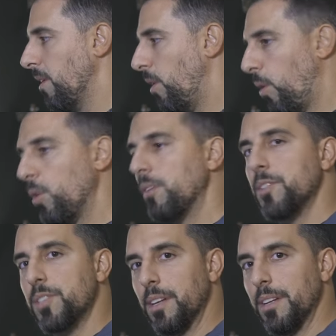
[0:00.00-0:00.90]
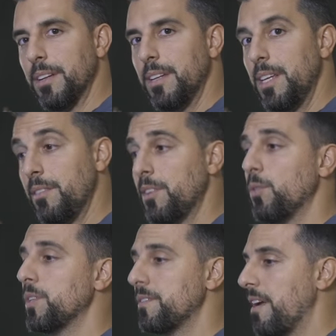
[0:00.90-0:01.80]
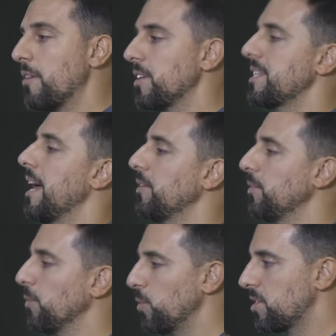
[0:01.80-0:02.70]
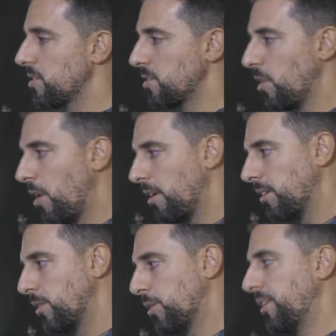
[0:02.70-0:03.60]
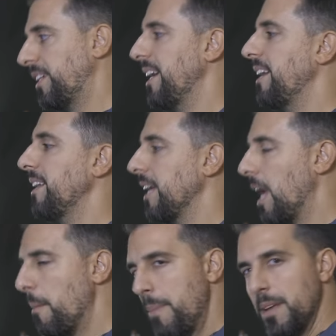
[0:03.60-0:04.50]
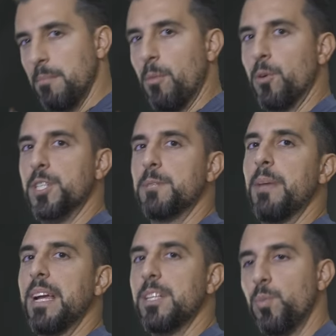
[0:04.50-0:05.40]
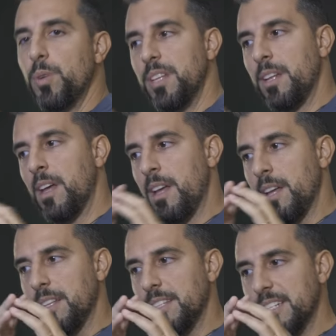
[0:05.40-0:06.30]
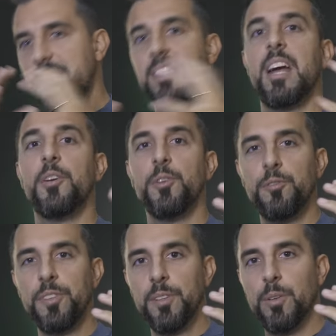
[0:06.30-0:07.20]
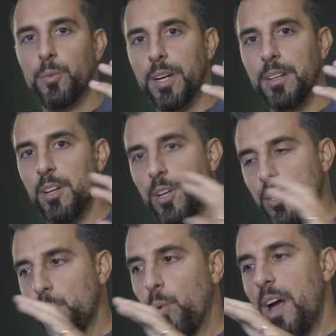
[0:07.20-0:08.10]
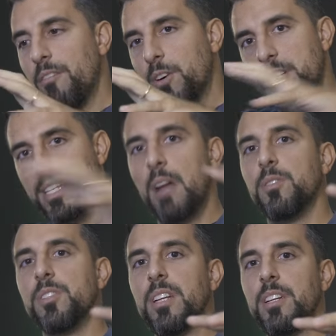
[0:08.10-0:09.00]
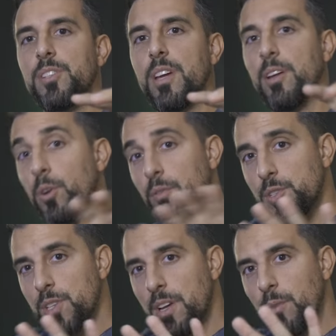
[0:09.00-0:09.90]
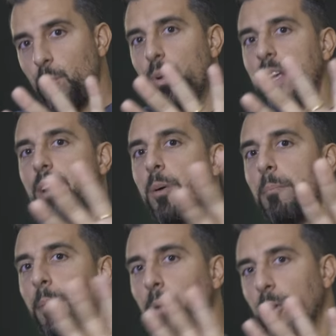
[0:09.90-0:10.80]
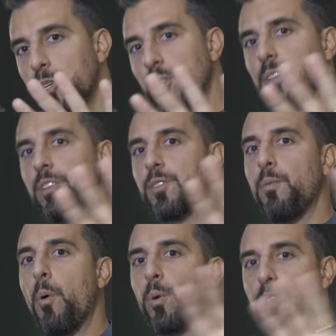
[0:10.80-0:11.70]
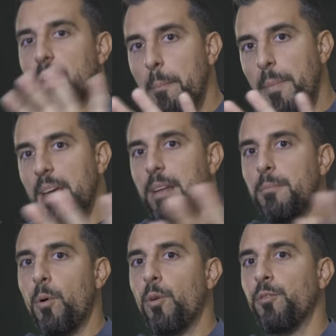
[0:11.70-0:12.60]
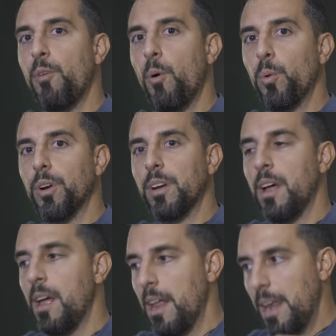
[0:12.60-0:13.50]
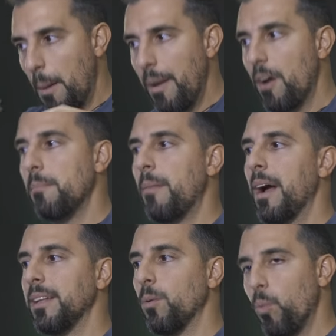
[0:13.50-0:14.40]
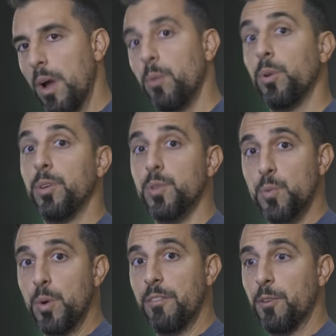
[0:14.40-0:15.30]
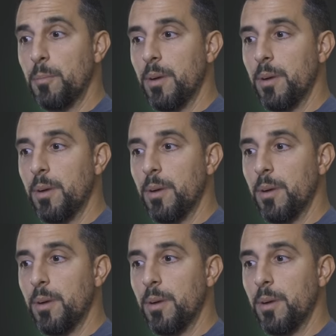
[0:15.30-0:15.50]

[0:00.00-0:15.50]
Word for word: All of a sudden, even though it's very saddle, we start creating a bit more space within the stereo field, right? So we have our sound stage, and all of a sudden we are pushing these vocals a bit more forward. Now bear in mind that when we use reverb,